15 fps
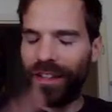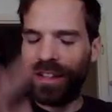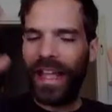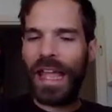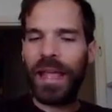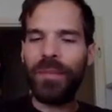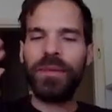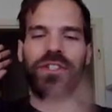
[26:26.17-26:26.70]

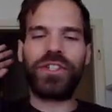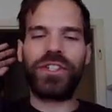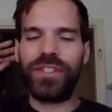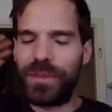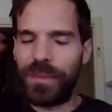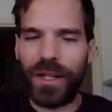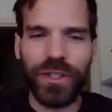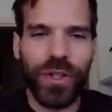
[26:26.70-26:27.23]
images
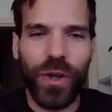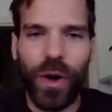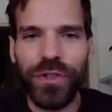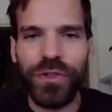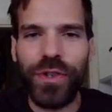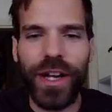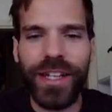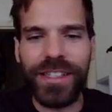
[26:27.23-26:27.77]
smart
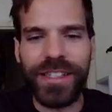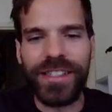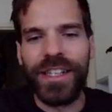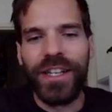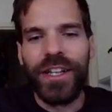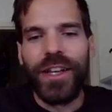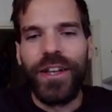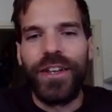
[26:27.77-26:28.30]
contracts
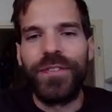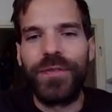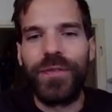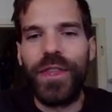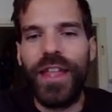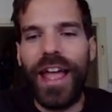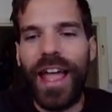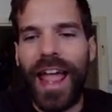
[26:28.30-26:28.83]

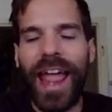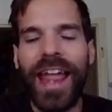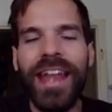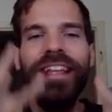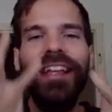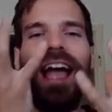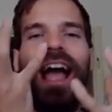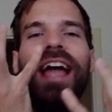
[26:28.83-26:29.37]
any
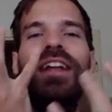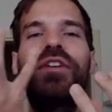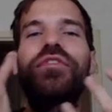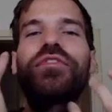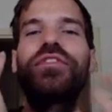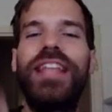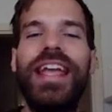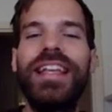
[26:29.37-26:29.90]
kind
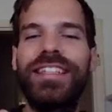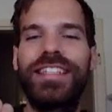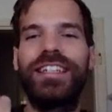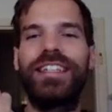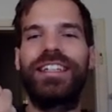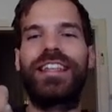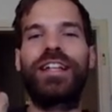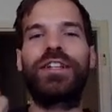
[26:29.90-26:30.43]
of
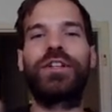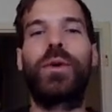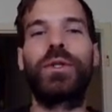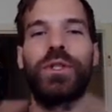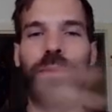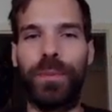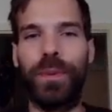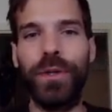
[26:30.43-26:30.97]
data that you want
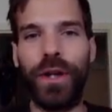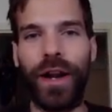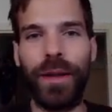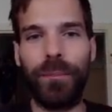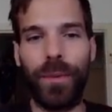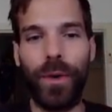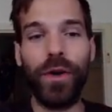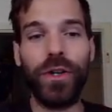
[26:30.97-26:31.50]
to put on the
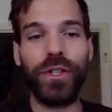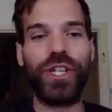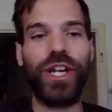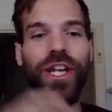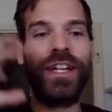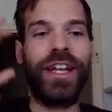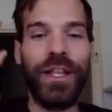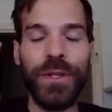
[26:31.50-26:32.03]

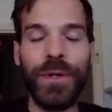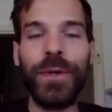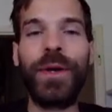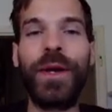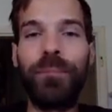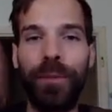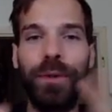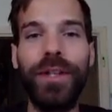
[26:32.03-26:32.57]
blockchain you
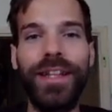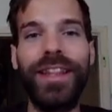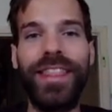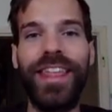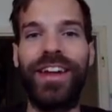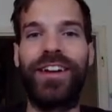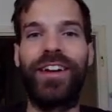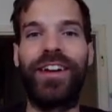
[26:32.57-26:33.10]
can put in
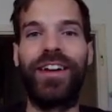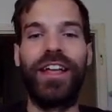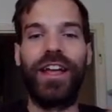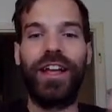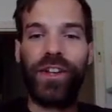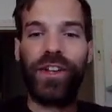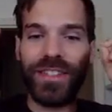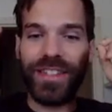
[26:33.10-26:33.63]
there
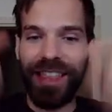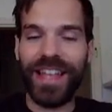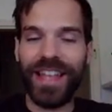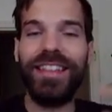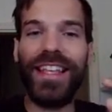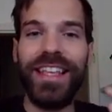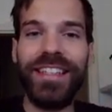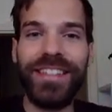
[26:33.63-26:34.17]
because that
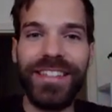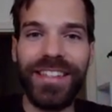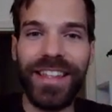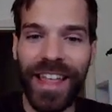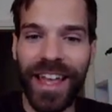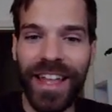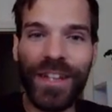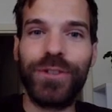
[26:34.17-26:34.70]
is
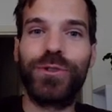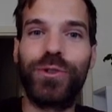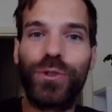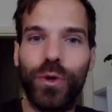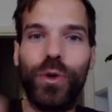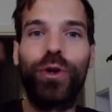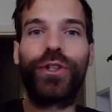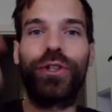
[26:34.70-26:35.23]
then
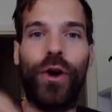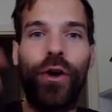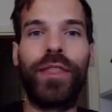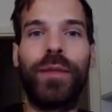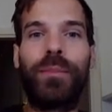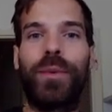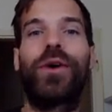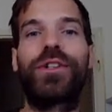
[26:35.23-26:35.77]
stored on the
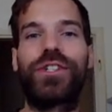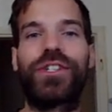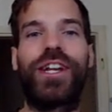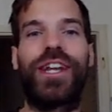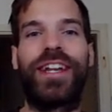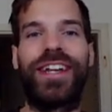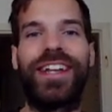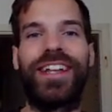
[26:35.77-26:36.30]
blockchain